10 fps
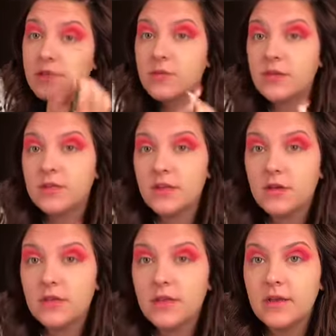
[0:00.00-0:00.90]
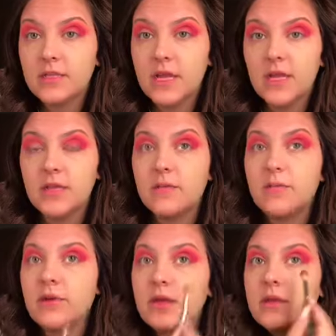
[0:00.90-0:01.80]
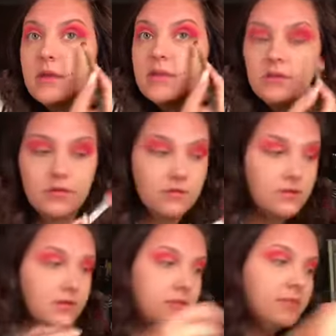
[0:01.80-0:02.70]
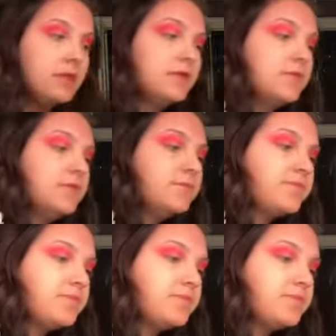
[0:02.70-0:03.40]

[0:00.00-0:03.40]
So I start on the outside and then bring it towards the middle.